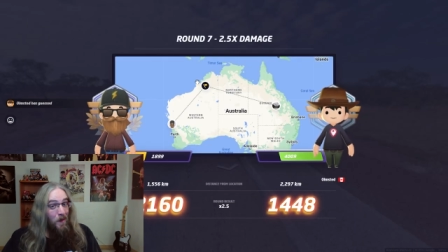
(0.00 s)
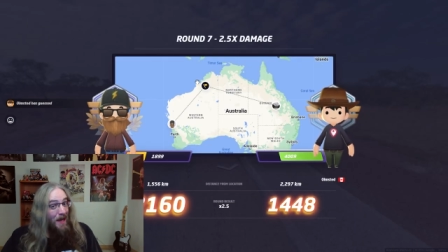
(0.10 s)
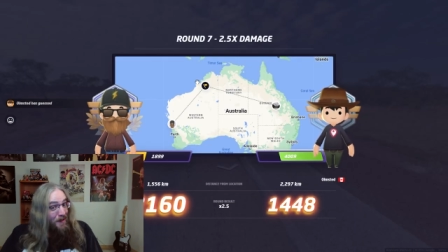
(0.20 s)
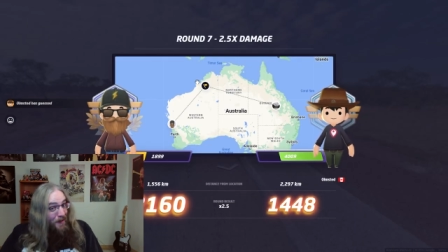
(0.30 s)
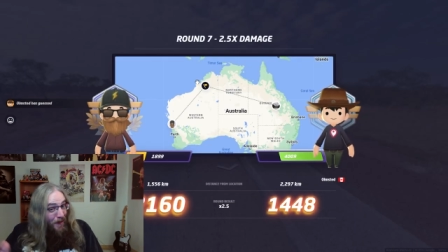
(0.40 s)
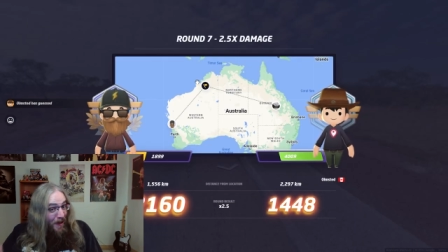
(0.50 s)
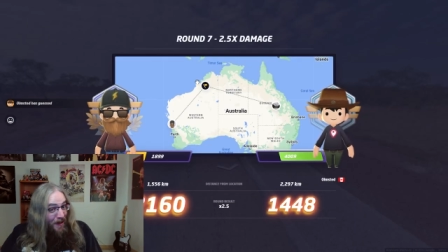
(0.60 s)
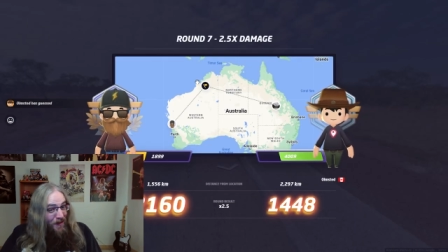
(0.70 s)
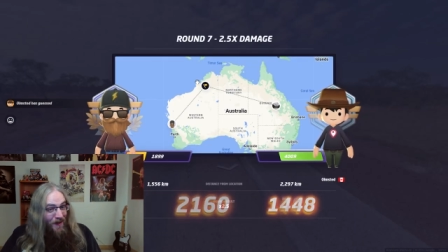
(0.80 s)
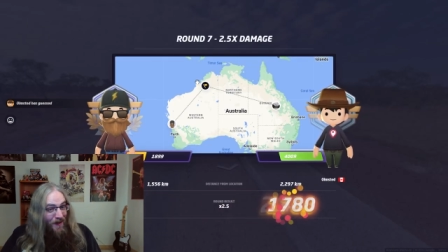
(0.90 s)
Western
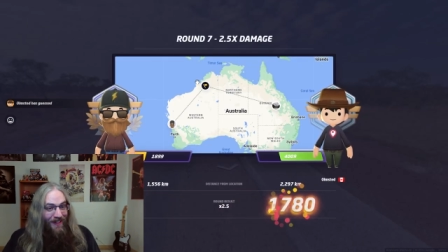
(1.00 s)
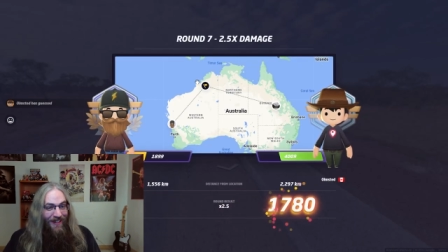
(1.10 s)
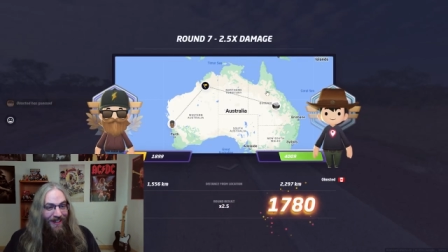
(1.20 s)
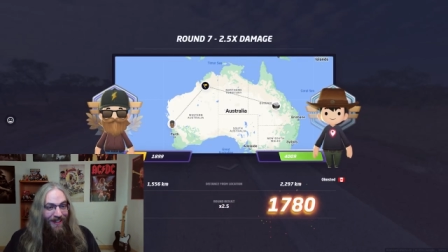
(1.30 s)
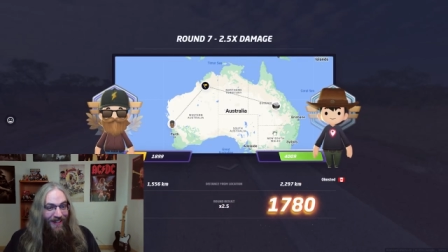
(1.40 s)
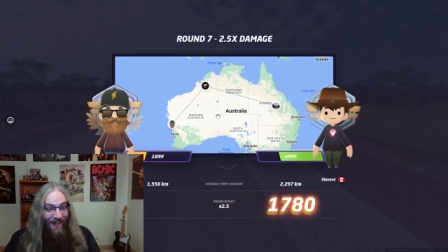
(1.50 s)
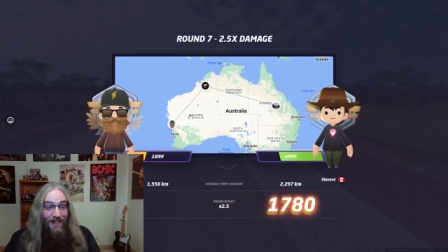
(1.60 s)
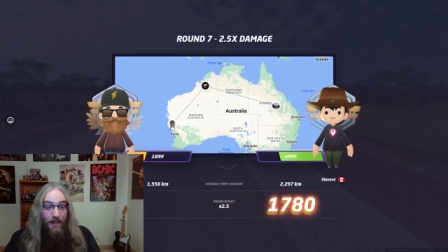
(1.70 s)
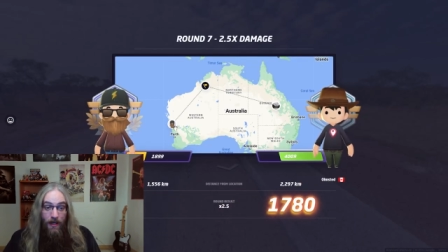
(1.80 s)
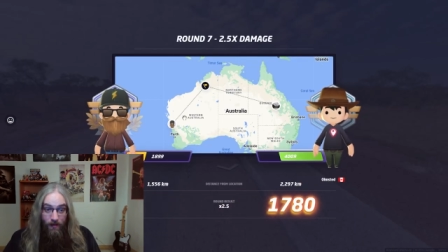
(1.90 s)
Australia, I
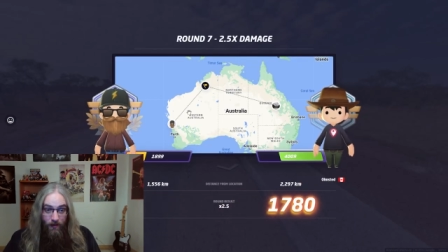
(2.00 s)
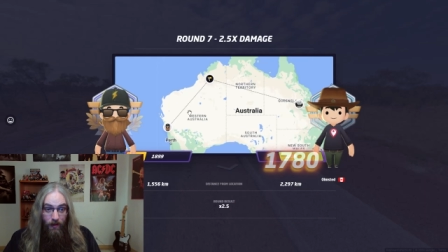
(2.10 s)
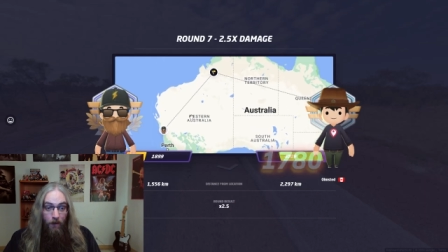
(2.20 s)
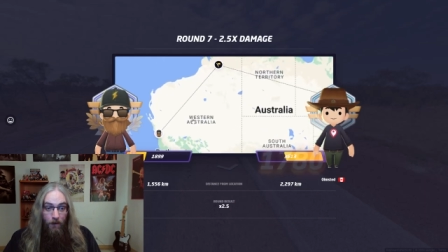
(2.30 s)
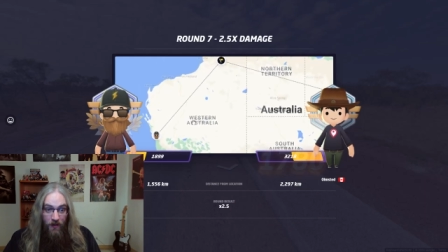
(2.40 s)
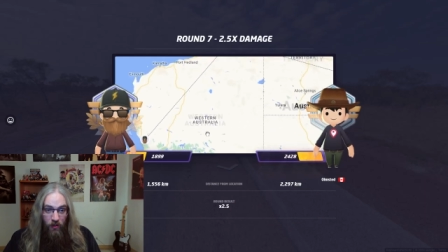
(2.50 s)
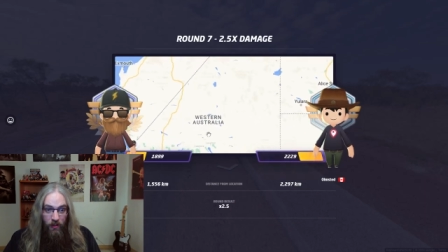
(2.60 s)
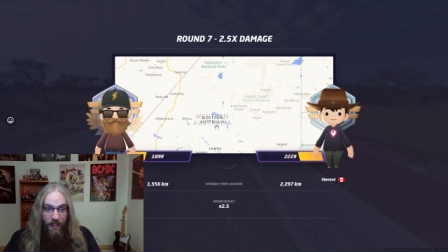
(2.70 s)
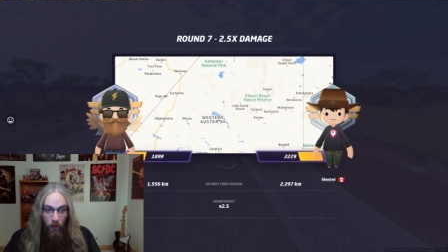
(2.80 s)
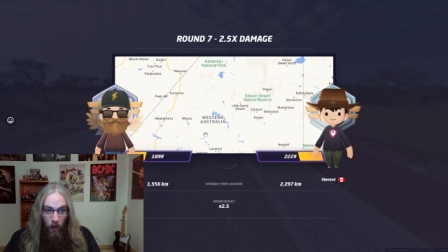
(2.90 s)
guess. Yes,
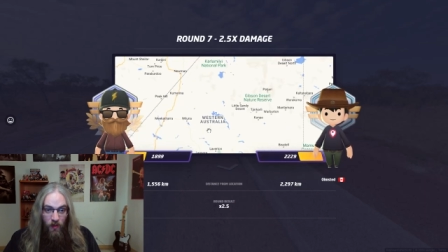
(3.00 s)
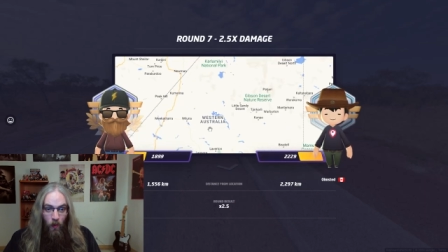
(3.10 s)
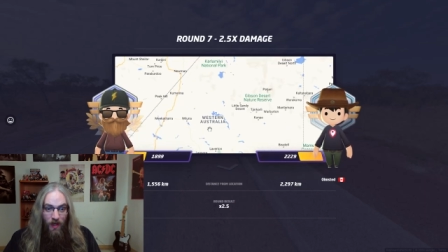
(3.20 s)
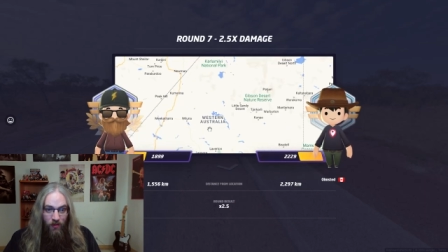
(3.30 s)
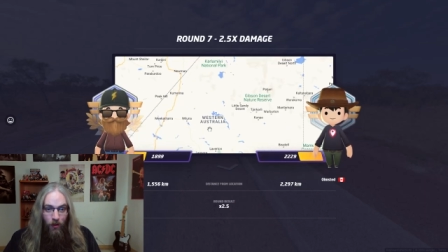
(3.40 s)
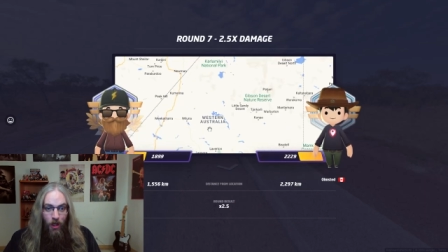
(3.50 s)
officially, it was Western